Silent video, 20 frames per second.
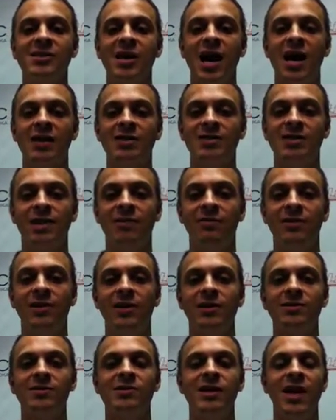on
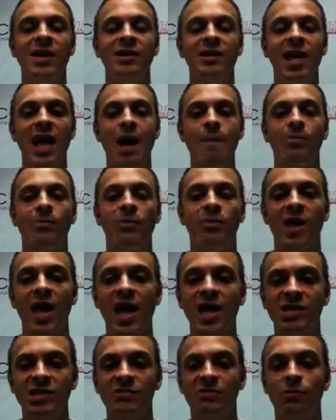dividends and capital
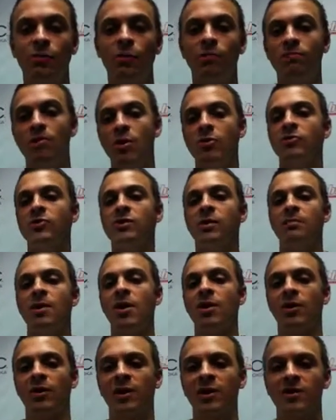gains for most
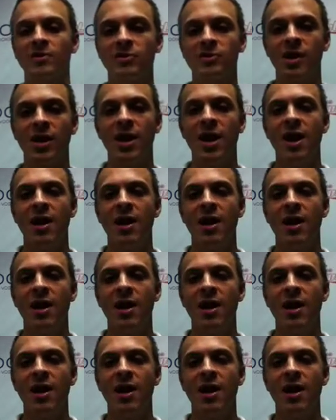Americans.